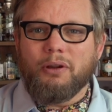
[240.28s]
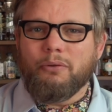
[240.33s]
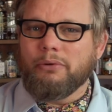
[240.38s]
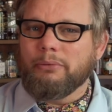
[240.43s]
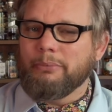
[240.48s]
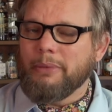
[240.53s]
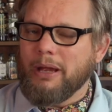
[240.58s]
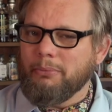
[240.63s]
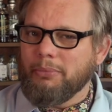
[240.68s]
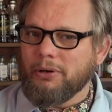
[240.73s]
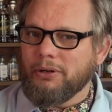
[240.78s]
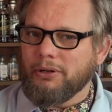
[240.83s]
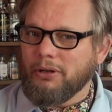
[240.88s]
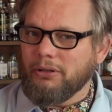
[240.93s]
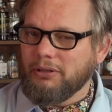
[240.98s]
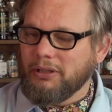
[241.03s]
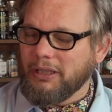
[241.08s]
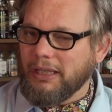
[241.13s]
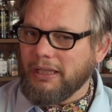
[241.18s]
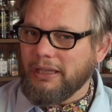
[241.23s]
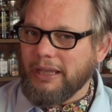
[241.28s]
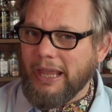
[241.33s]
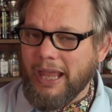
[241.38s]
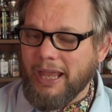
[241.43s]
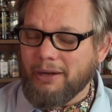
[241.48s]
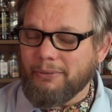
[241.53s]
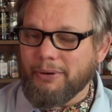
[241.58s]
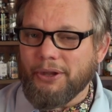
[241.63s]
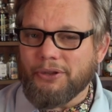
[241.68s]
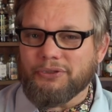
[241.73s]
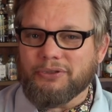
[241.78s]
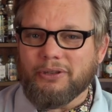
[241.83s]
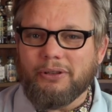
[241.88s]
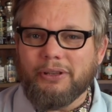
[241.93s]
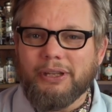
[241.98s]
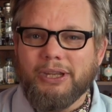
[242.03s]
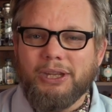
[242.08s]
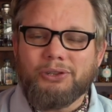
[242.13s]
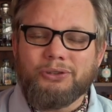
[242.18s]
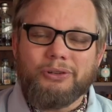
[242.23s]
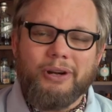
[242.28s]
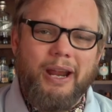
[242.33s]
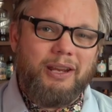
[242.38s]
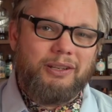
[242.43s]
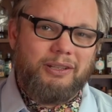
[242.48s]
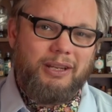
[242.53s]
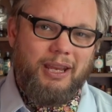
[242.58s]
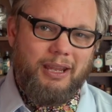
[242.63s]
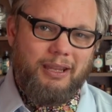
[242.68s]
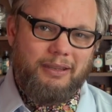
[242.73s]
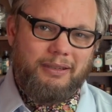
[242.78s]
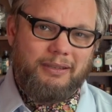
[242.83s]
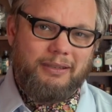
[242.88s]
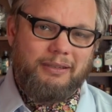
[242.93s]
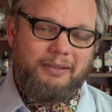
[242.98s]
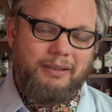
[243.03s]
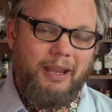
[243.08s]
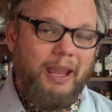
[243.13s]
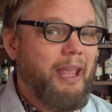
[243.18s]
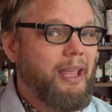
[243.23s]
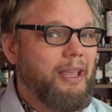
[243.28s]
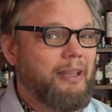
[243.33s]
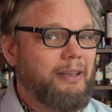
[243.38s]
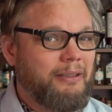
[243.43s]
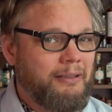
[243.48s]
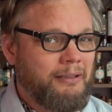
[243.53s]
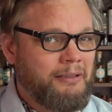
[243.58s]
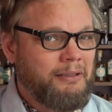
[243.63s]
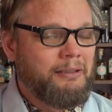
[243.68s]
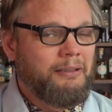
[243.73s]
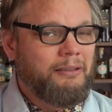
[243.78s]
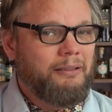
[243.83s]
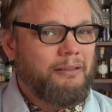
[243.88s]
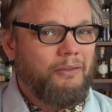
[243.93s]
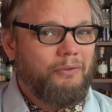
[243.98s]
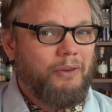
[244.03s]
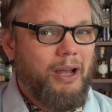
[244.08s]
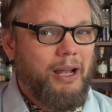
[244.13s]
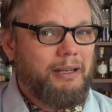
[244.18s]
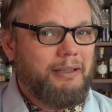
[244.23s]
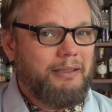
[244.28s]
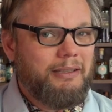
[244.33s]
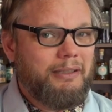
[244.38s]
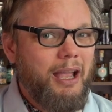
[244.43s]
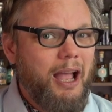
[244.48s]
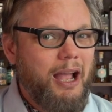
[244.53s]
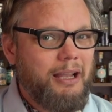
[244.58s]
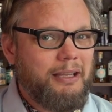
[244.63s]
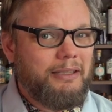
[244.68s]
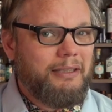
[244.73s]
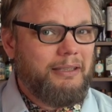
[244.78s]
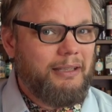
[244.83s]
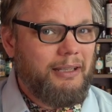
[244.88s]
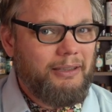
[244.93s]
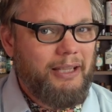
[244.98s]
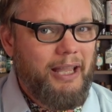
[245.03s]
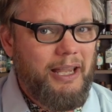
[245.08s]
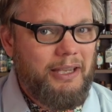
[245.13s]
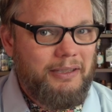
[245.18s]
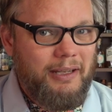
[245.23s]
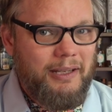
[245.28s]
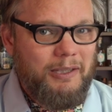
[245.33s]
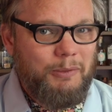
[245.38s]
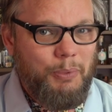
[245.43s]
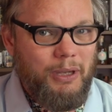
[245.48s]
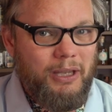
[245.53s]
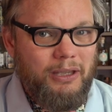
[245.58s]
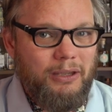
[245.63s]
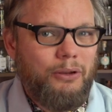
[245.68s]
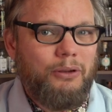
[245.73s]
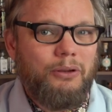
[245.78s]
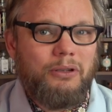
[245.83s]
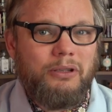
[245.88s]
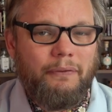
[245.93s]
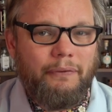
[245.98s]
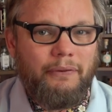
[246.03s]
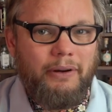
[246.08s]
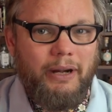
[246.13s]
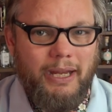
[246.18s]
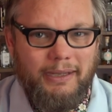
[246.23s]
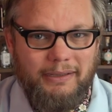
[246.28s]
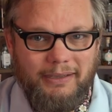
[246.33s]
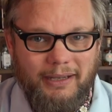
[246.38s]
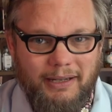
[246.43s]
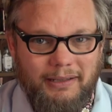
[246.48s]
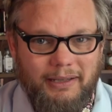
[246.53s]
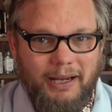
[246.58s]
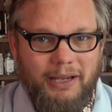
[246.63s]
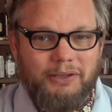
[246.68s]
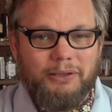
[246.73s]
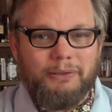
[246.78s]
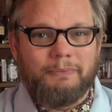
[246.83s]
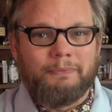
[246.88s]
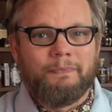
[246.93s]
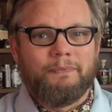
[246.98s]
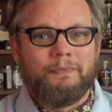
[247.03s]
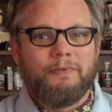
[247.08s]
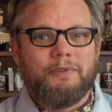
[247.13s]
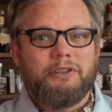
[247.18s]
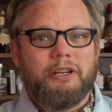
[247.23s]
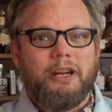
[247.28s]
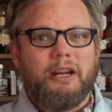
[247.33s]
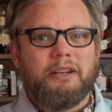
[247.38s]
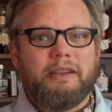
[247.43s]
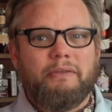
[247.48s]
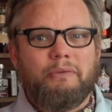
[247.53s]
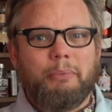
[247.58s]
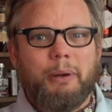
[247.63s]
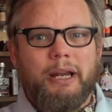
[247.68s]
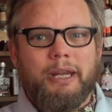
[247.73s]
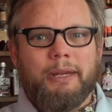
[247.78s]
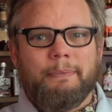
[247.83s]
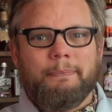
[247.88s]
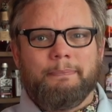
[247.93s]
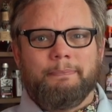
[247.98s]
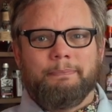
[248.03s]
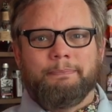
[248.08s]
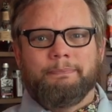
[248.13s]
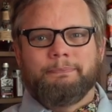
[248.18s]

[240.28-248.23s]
So remember no licking handrails, no licking trash cans. And vodka sucks unless it's being used for hand sanitizer. Cheers, everybody.